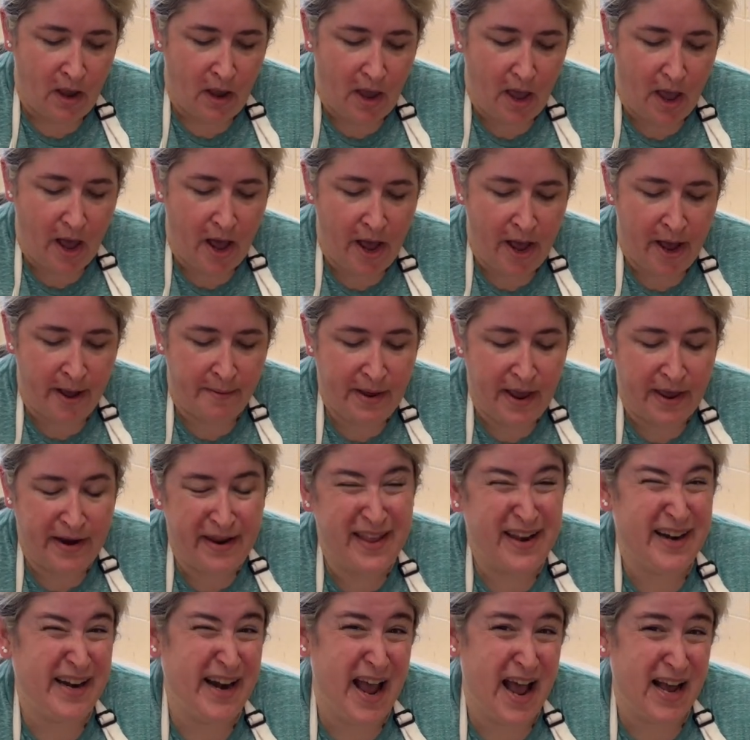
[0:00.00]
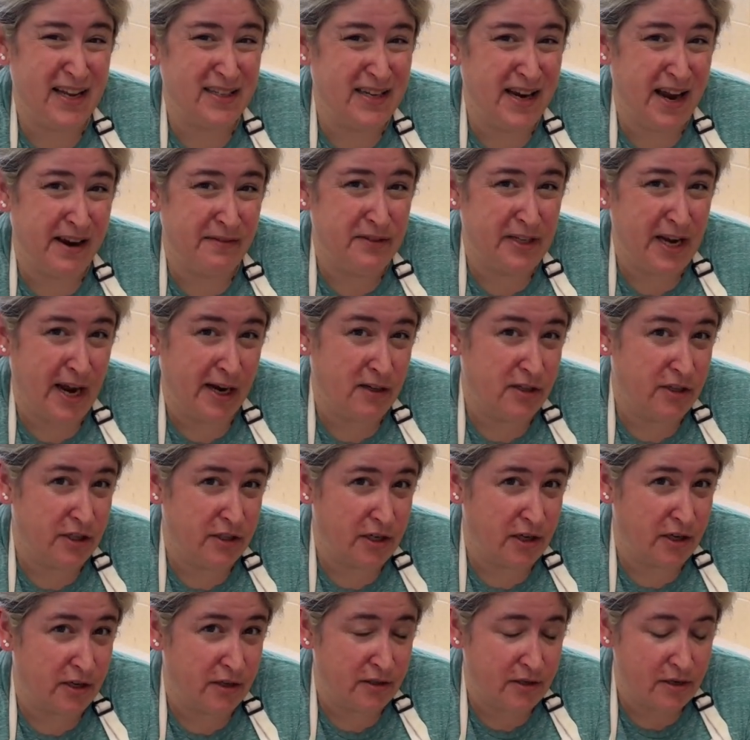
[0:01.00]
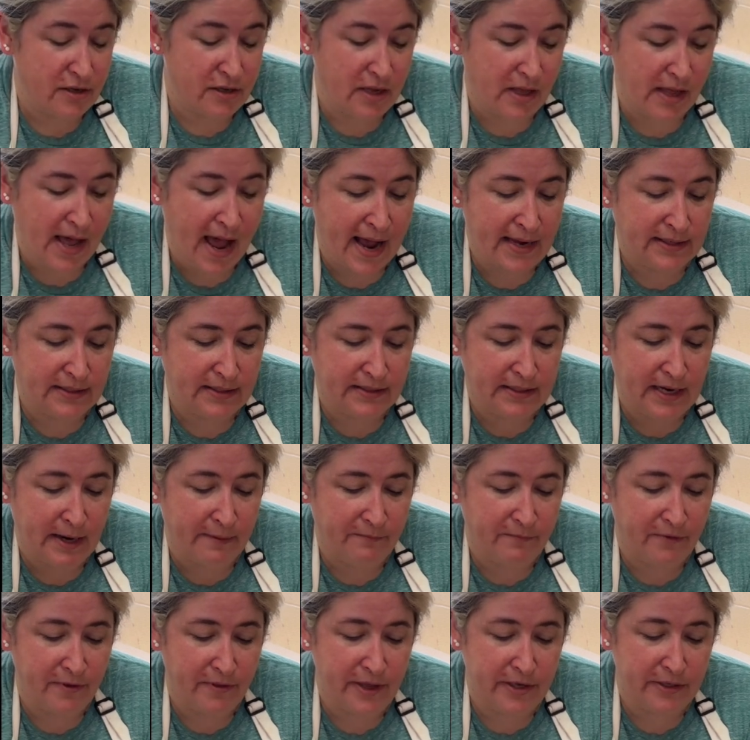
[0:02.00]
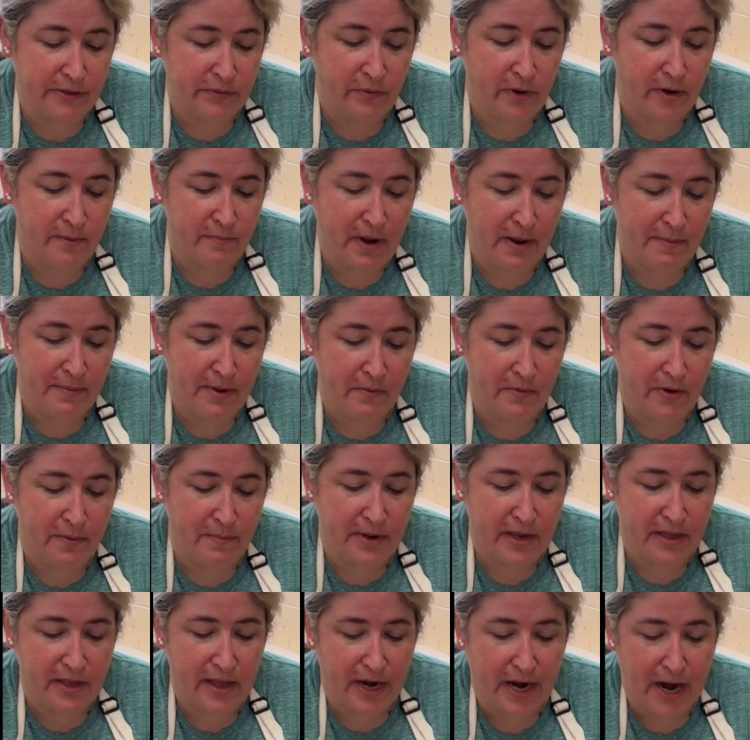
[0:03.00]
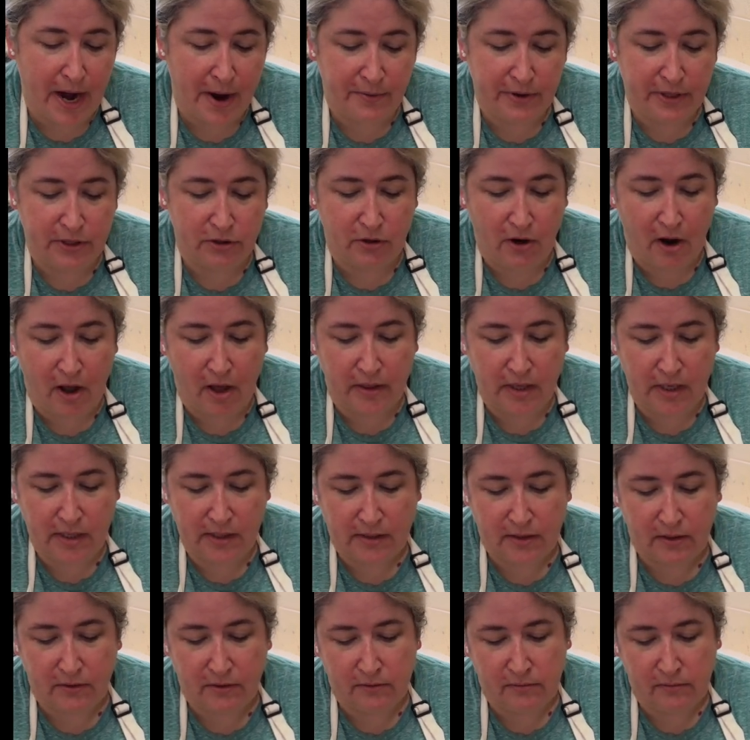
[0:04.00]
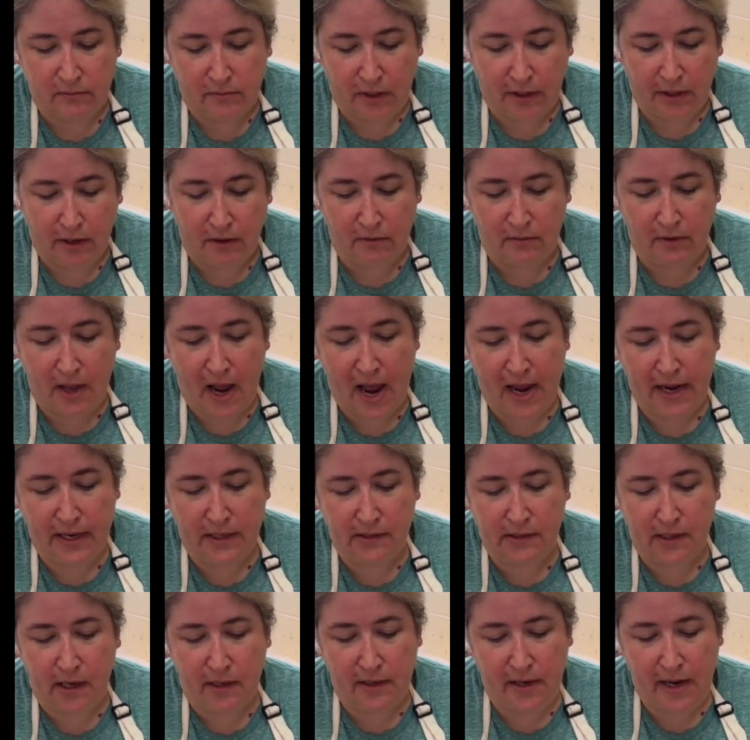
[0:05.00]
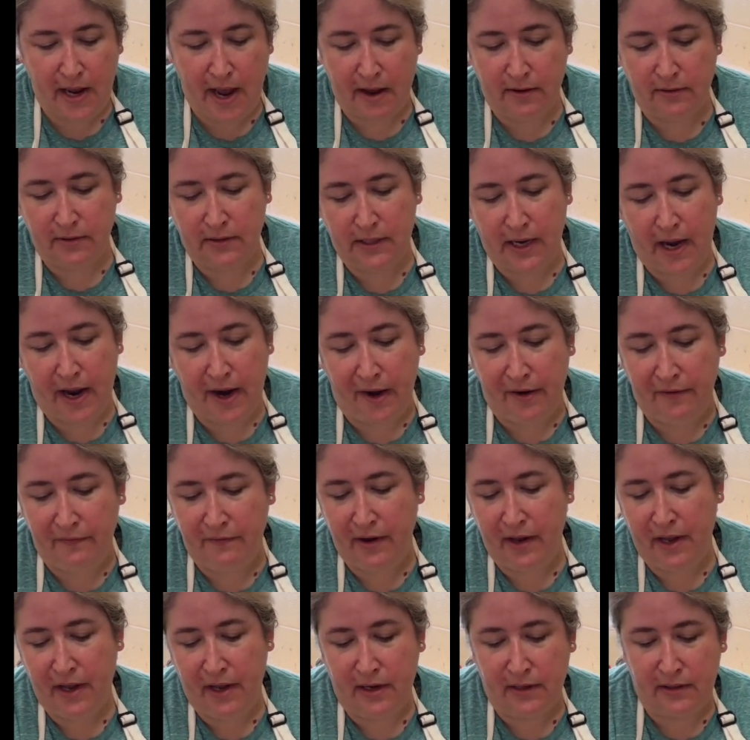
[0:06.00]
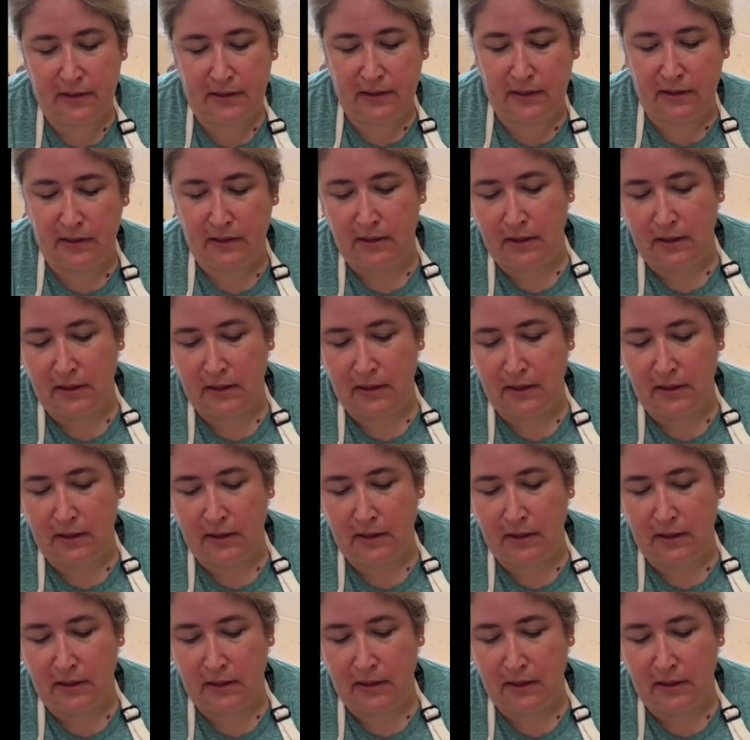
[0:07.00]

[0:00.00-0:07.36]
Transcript: And then it has to have texture. So the last step for this one maybe would be that I would draw these, you know, lines on the outside of it